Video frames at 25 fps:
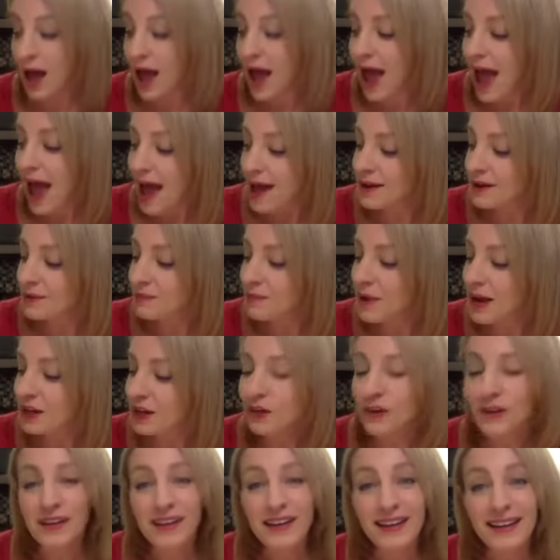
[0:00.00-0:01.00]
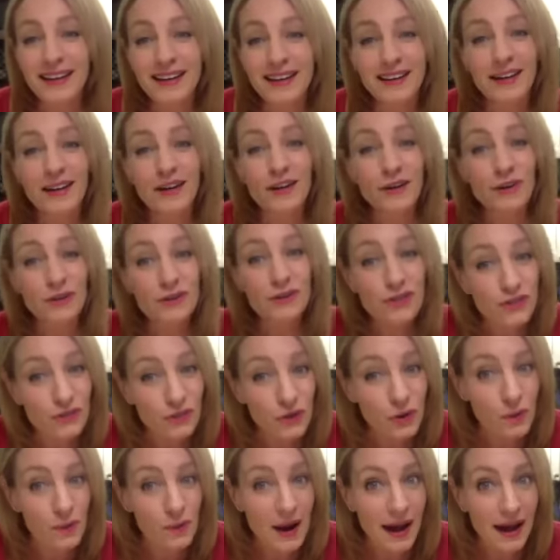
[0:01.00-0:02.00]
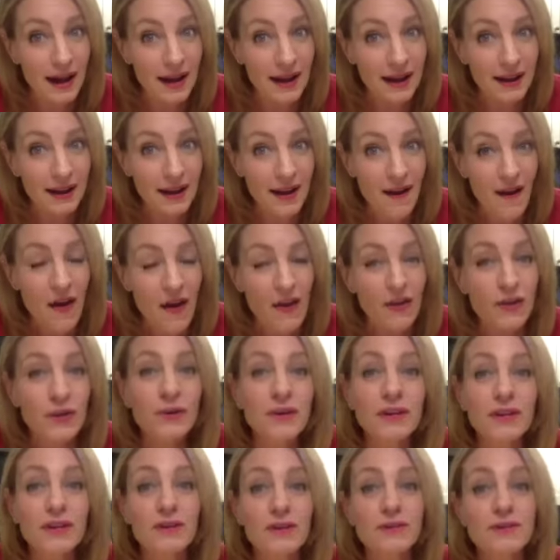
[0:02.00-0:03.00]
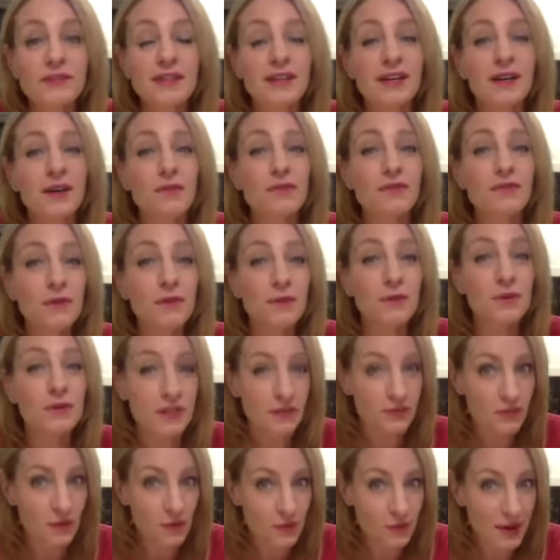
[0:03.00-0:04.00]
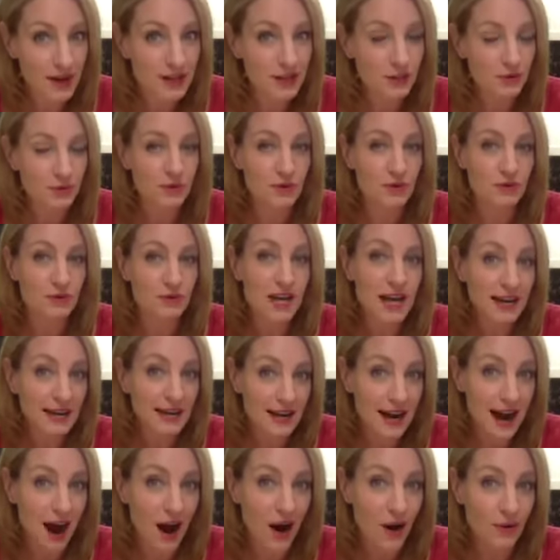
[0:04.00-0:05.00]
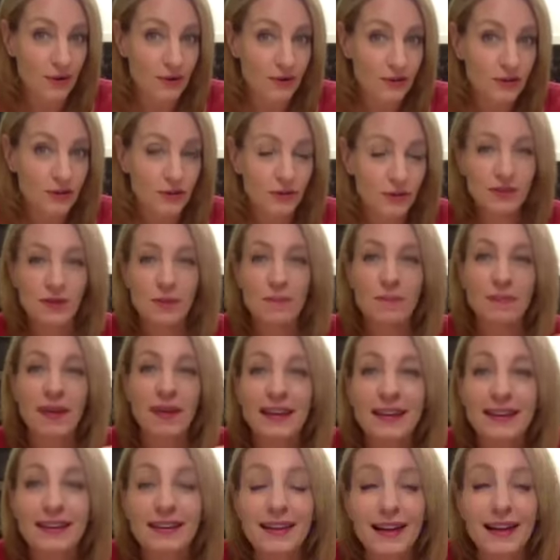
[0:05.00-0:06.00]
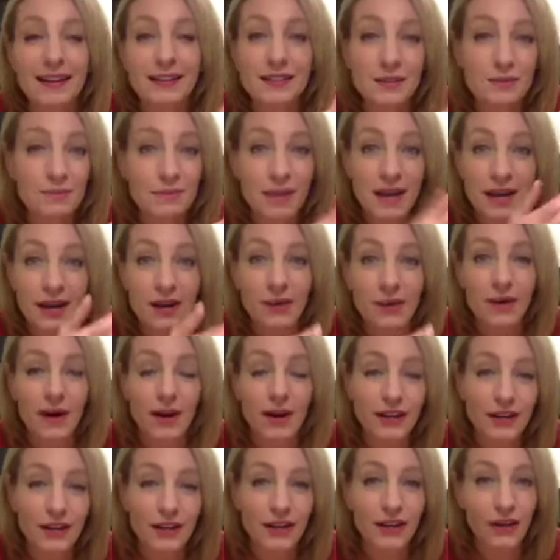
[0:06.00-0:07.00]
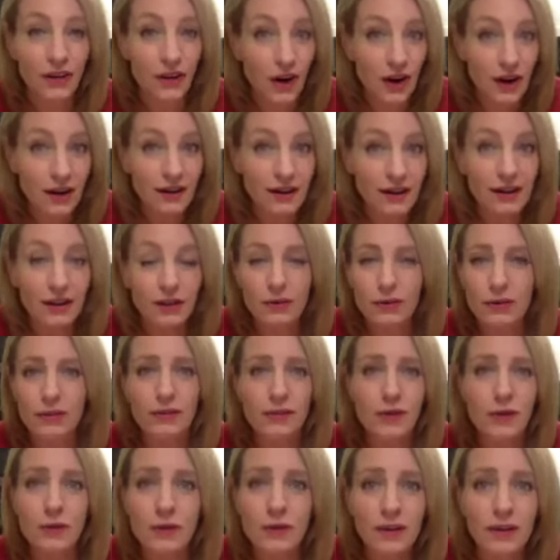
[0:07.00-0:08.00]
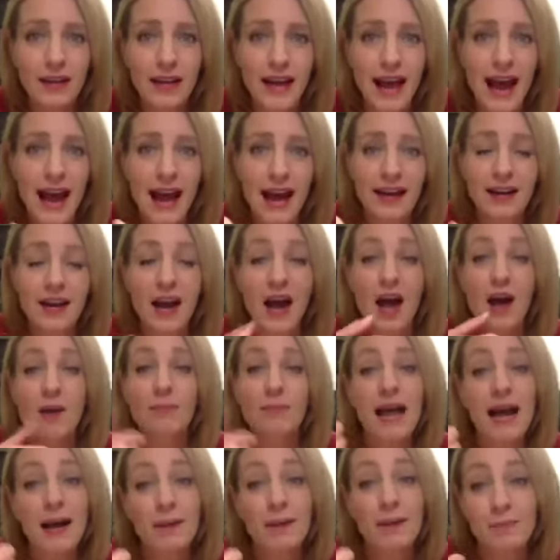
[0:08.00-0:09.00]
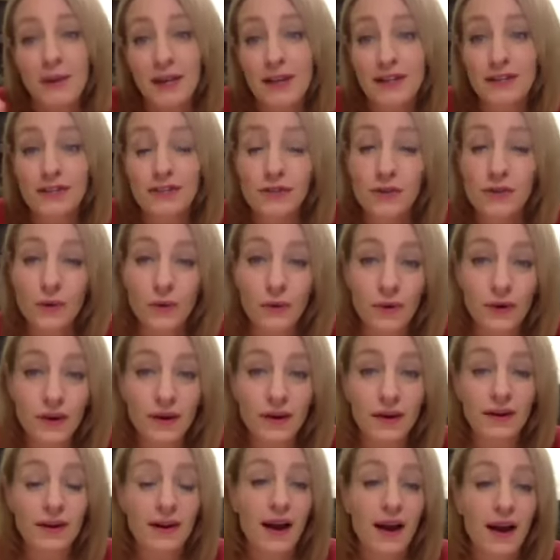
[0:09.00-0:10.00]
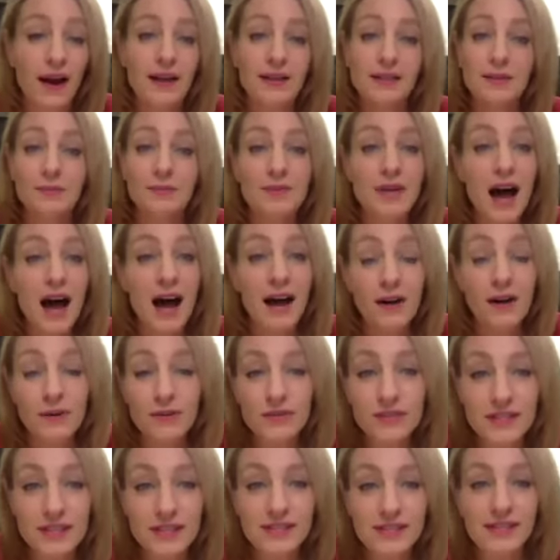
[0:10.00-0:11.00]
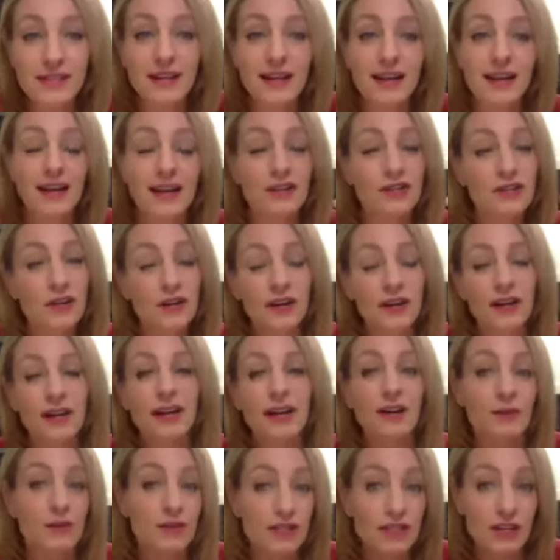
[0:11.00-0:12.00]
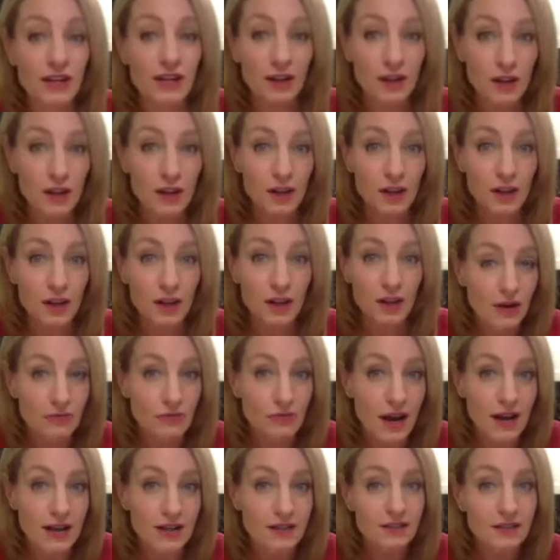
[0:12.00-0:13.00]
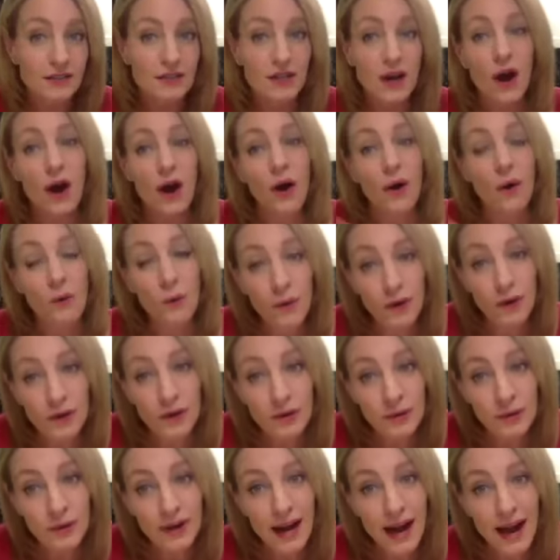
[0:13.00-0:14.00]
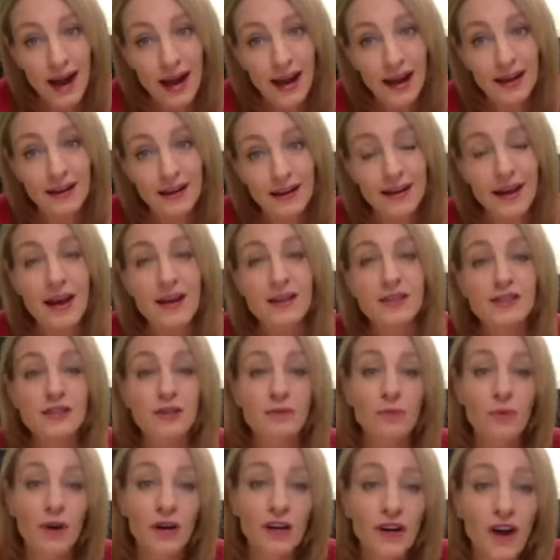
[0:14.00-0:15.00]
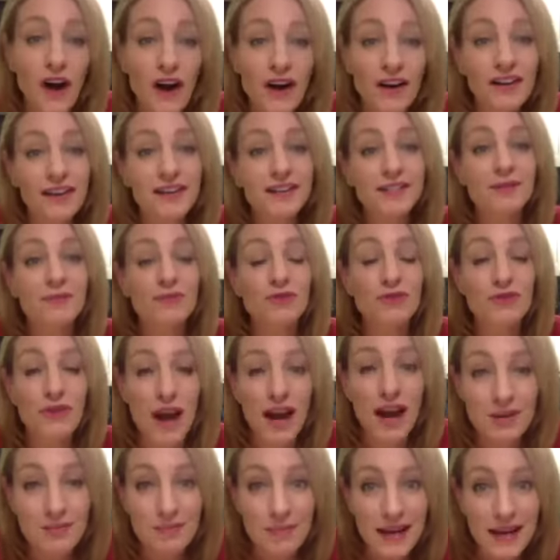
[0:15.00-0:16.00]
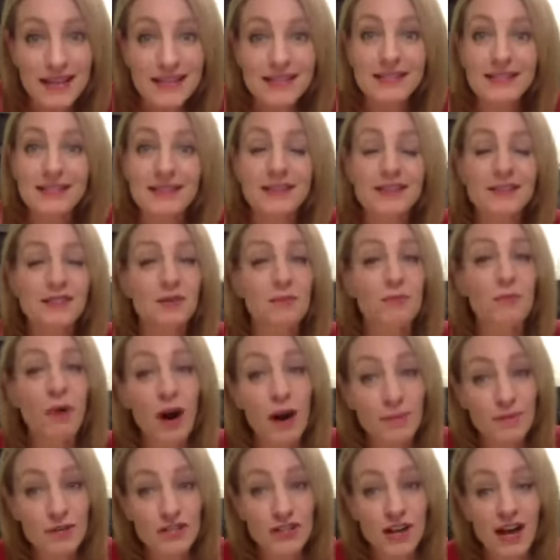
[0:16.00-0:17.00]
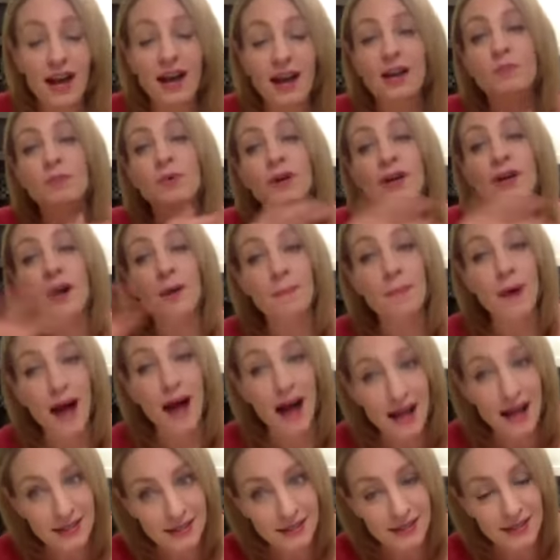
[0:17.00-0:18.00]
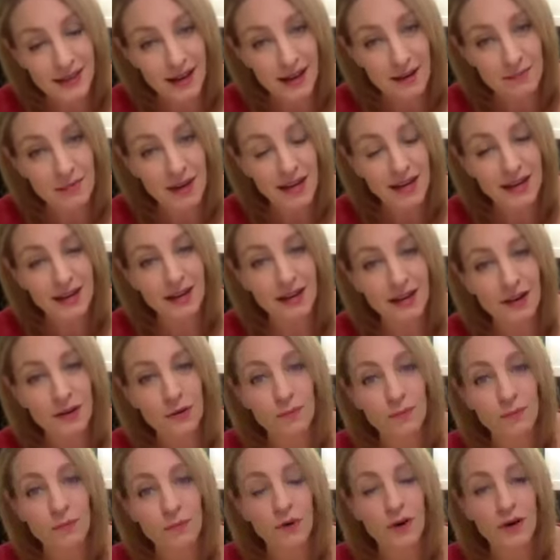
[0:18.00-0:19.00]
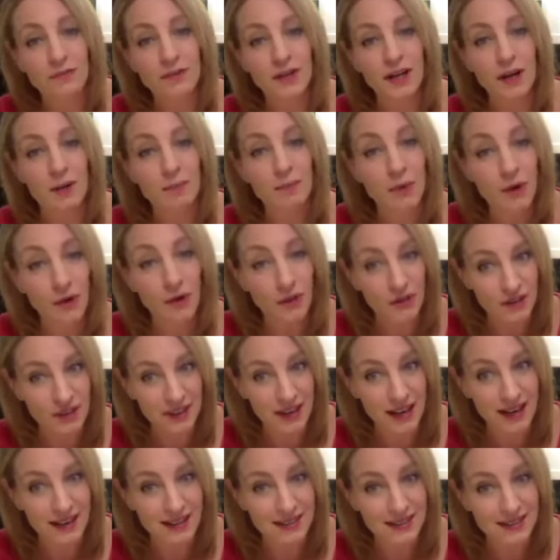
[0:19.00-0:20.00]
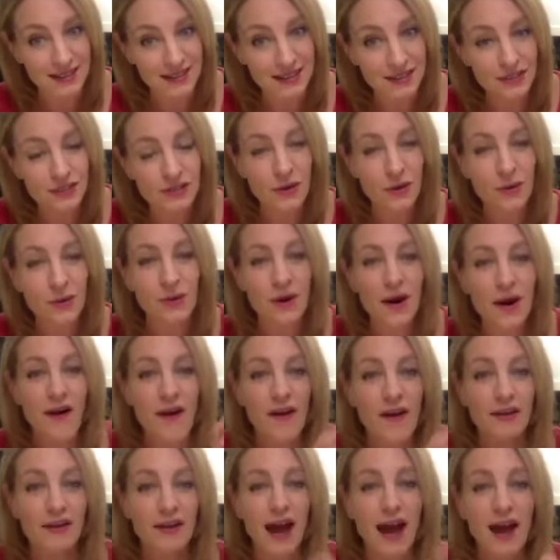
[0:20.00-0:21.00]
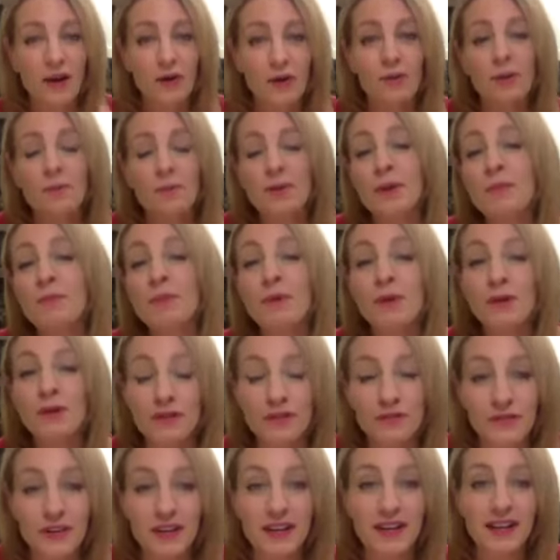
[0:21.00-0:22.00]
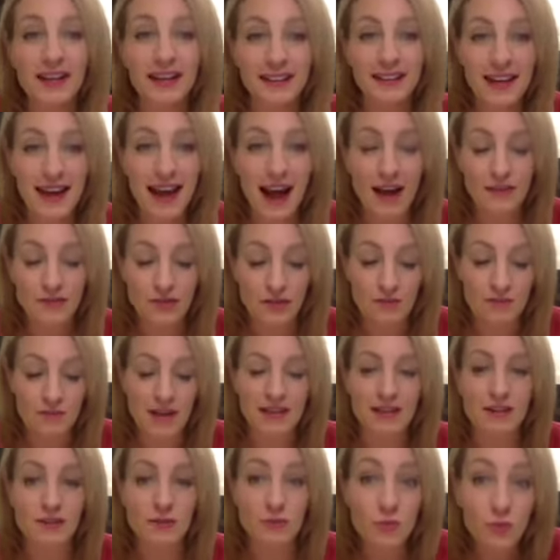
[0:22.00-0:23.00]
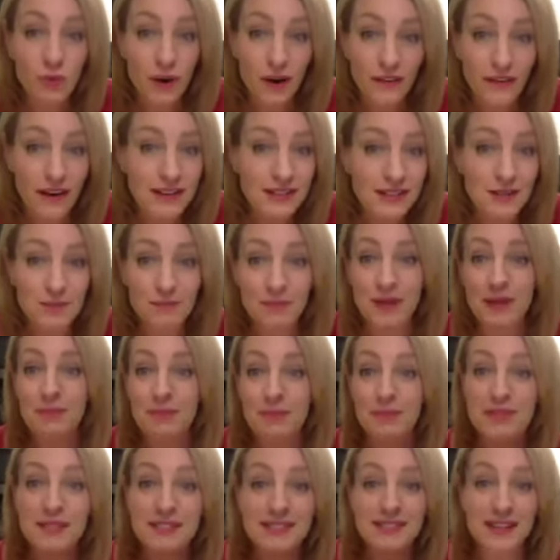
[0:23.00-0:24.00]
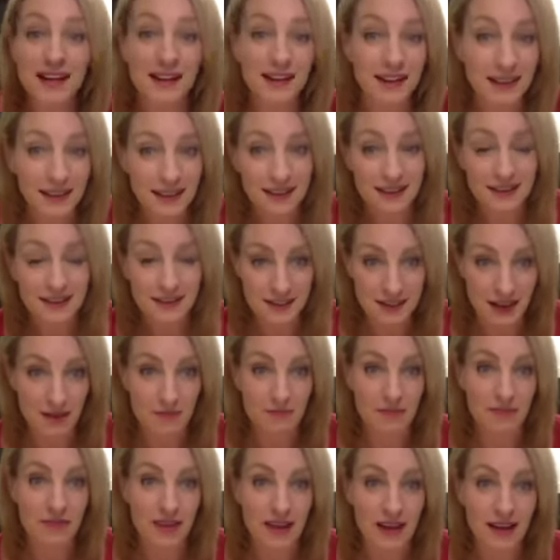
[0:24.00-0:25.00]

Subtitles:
And by cooking it in a neutral way, you can use it in a few different ways when you take it out. So something in like tomato, onion, and garlic, you could totally add black beans, corn, some taco seasoning, and turn it into a chili to put on rice. Or you could add some more garlic, some dried basil, some Parmesan, and put it on pasta and make it into more of like a bolognese. So I don't want people to feel like they have to make this one recipe and be stuck eating the same thing.